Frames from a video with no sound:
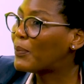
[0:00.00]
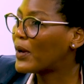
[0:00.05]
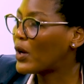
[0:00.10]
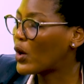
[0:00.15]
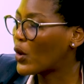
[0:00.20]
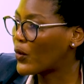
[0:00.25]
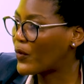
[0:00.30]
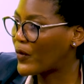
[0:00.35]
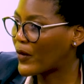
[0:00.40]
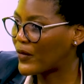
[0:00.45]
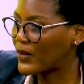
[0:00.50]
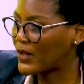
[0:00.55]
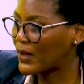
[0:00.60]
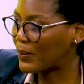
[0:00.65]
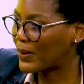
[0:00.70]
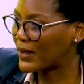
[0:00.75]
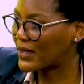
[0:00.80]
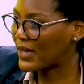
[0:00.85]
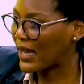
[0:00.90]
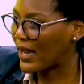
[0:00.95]
below
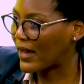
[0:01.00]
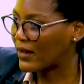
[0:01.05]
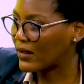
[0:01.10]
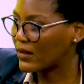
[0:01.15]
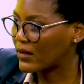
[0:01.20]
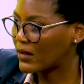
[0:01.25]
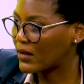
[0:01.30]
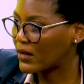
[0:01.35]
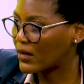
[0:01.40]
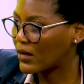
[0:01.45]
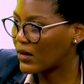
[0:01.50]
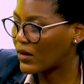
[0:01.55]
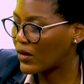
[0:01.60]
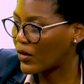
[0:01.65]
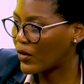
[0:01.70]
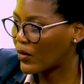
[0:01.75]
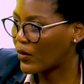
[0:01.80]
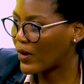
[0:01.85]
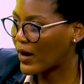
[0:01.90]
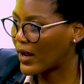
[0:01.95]
50%,
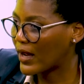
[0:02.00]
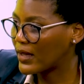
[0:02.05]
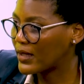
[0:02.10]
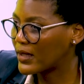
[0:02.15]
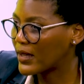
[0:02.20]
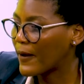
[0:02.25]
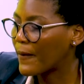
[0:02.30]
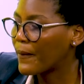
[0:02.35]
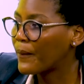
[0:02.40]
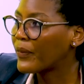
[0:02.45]
right?